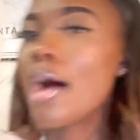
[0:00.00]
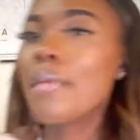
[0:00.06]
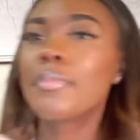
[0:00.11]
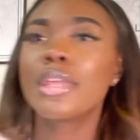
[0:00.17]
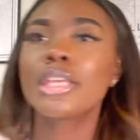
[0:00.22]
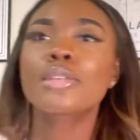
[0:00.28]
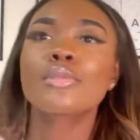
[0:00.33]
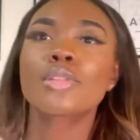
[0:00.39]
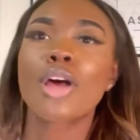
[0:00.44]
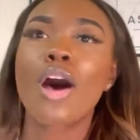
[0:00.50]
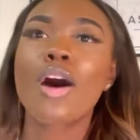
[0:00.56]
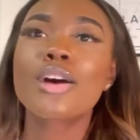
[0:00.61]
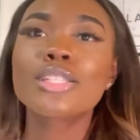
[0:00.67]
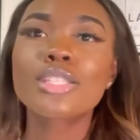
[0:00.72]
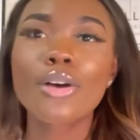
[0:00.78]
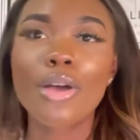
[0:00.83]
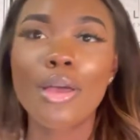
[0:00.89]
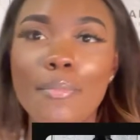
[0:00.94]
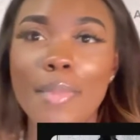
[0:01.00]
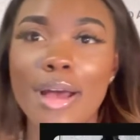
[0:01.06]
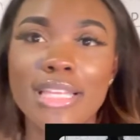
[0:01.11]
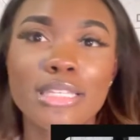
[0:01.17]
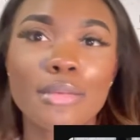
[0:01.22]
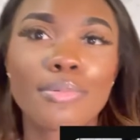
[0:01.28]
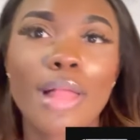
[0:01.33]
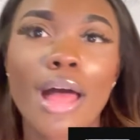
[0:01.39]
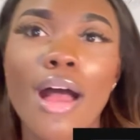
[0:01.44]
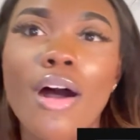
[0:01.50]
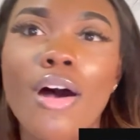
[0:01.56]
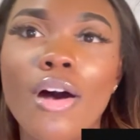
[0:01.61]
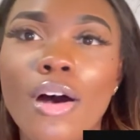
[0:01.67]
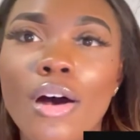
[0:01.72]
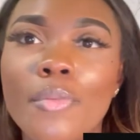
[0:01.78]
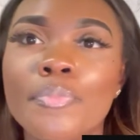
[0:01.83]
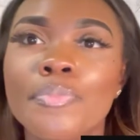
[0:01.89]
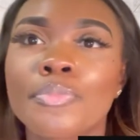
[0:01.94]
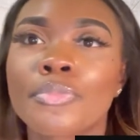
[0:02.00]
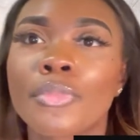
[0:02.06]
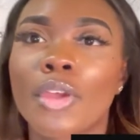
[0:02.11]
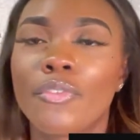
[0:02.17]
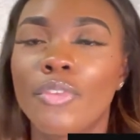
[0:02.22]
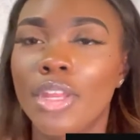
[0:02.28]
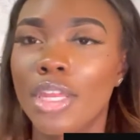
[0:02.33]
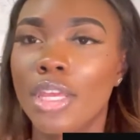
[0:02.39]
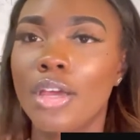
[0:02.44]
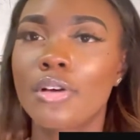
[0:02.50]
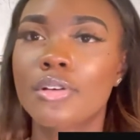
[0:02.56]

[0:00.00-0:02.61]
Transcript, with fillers: This was also in my supply haul video,